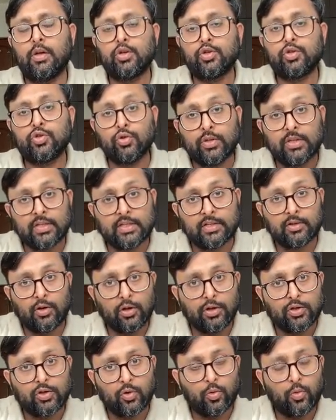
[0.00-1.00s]
So this is
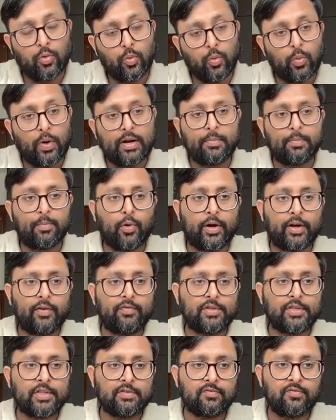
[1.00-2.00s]
also one point
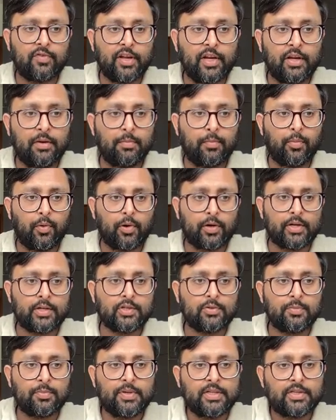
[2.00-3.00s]
which is very important.
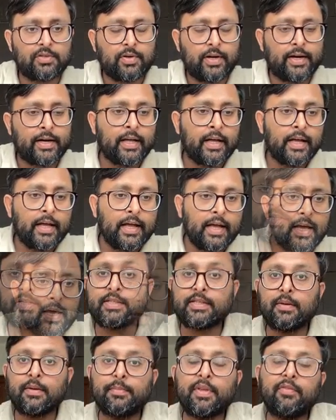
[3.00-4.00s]
So please write. So this
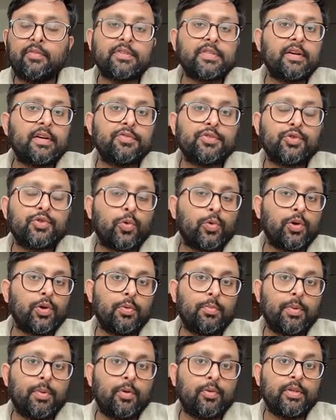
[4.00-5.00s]
is something which I was talking
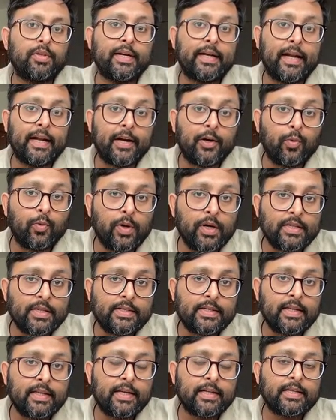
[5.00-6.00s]
about, that adverse
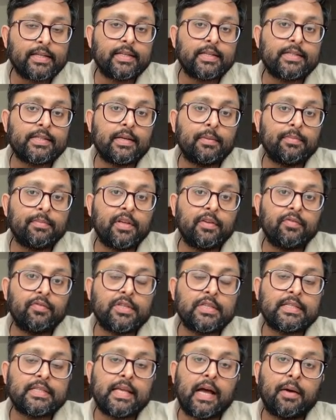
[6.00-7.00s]
selection is something
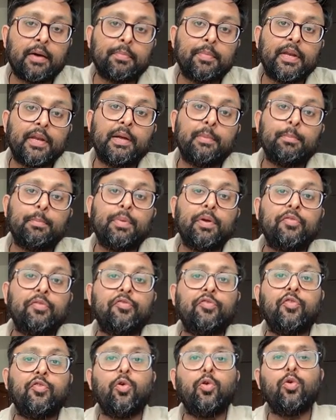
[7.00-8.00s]
which is happening
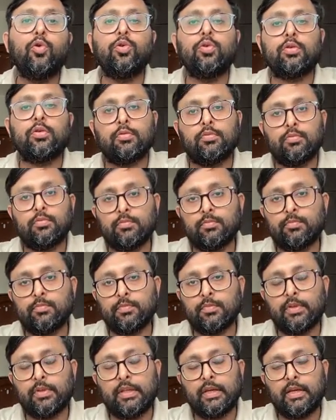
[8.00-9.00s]
before
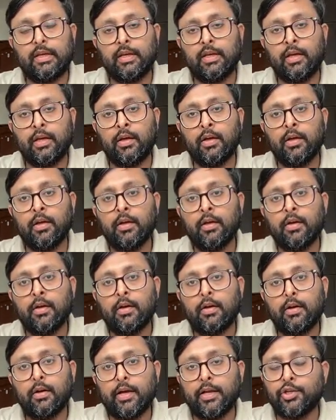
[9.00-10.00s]
the
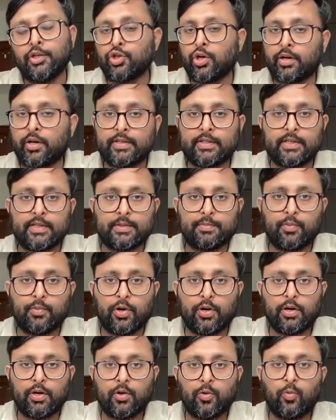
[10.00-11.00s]
insurance is
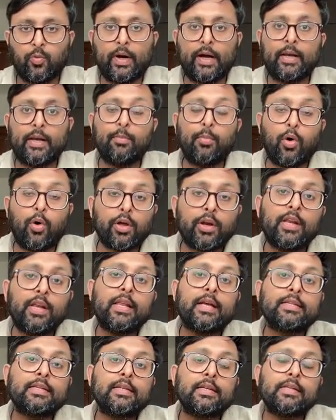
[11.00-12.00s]
bought, while moral
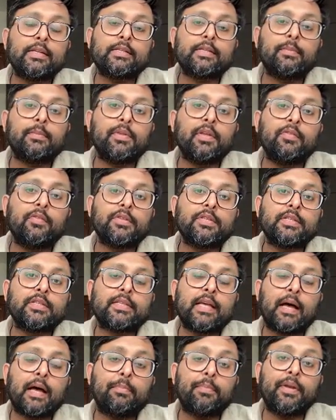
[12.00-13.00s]
hazard is something which
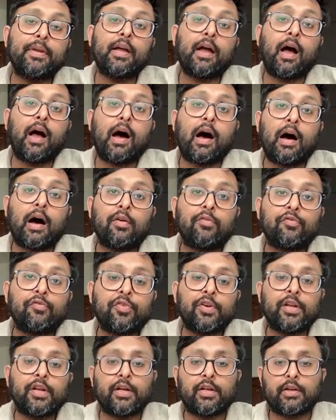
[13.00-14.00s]
is happening
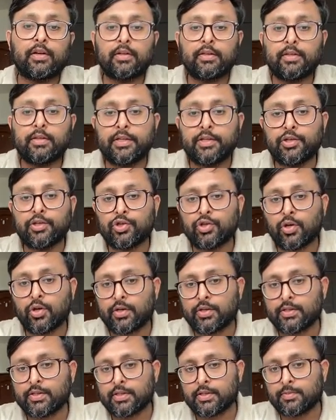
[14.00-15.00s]
after the
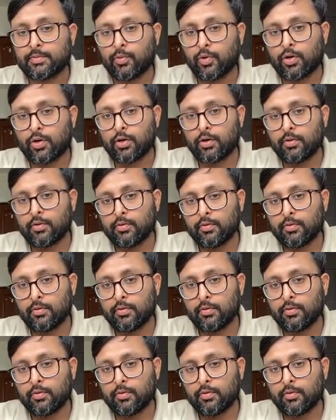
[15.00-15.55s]
insurance is bought.